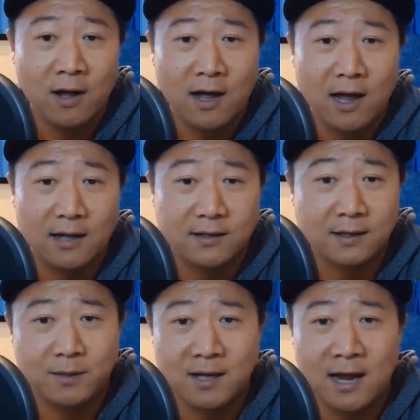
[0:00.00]
And
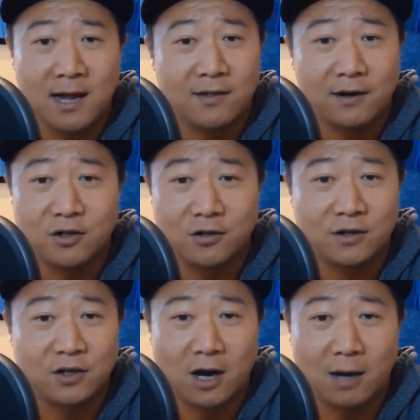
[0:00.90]
some say, hey, they're just
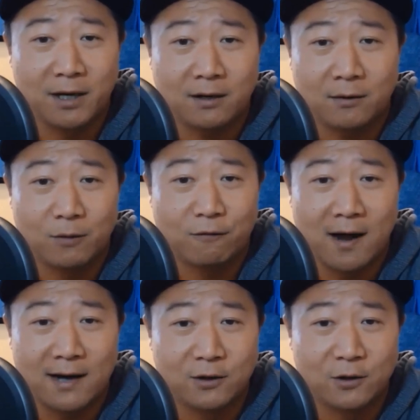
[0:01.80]
atomic
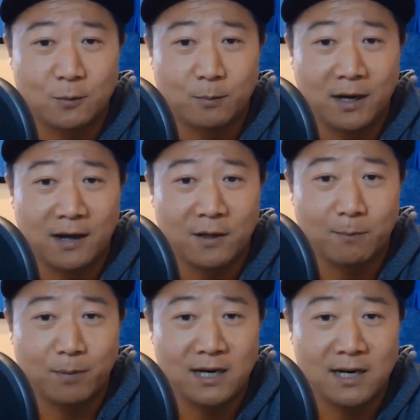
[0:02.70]
refractors, but I think
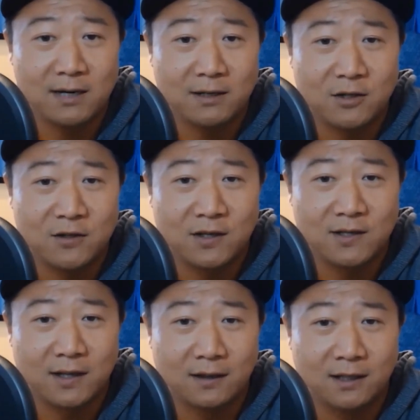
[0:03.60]
Panini just does
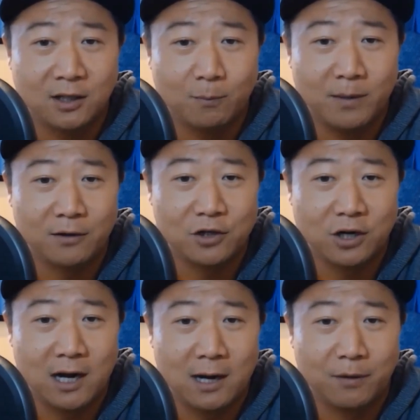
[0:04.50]
it a little better
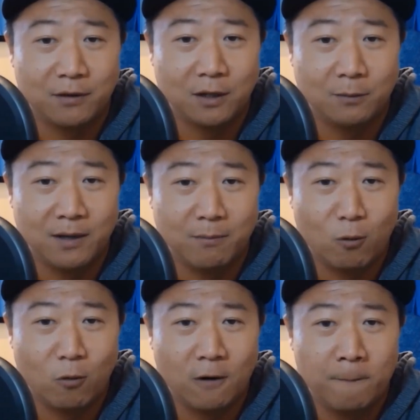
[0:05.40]
job, a little bit
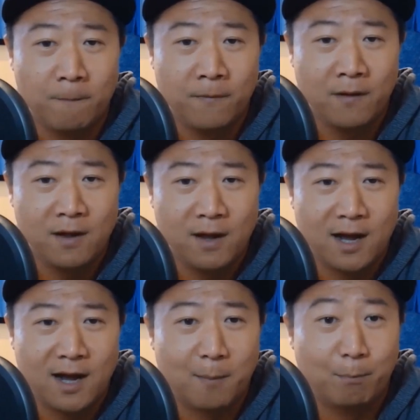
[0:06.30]
more
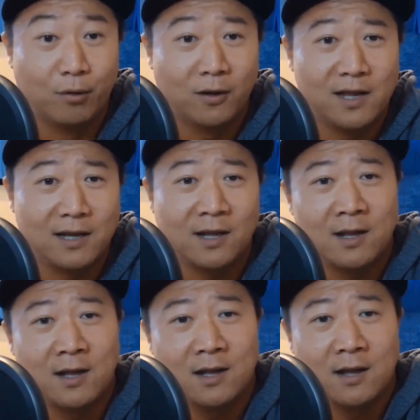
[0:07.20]
bling
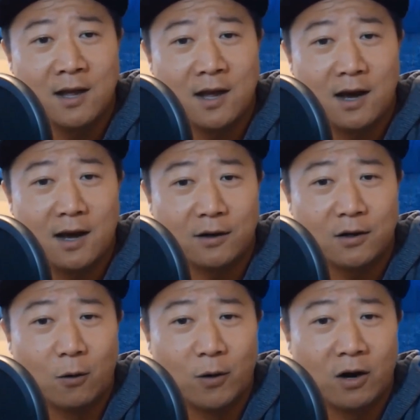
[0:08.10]

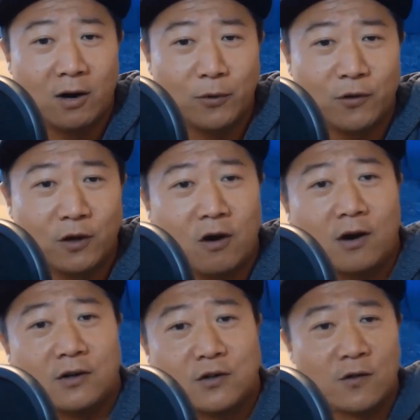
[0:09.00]
going on with the
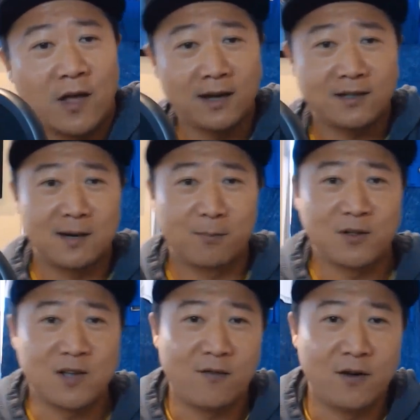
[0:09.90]
card. So that is number
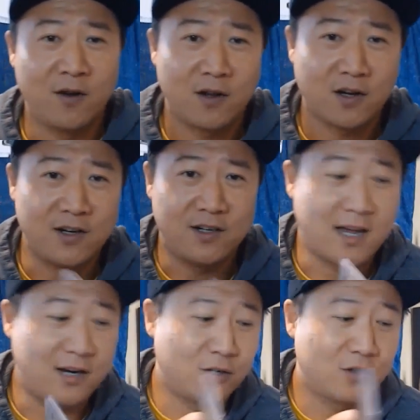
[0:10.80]
7,
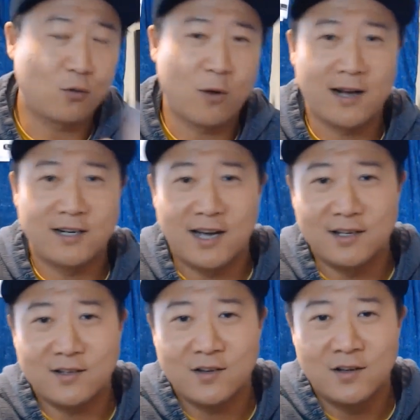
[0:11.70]
Contenders Cracked
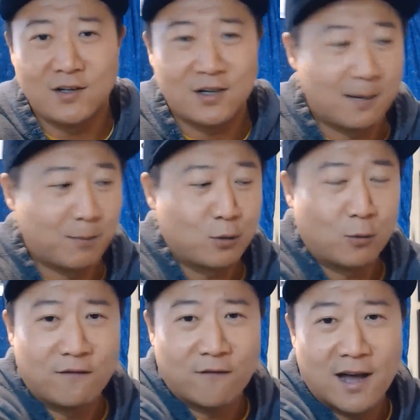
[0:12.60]
Ice to number
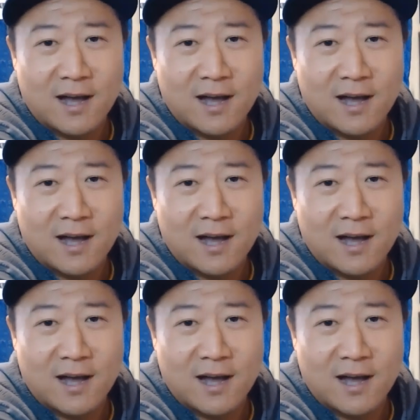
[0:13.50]
25.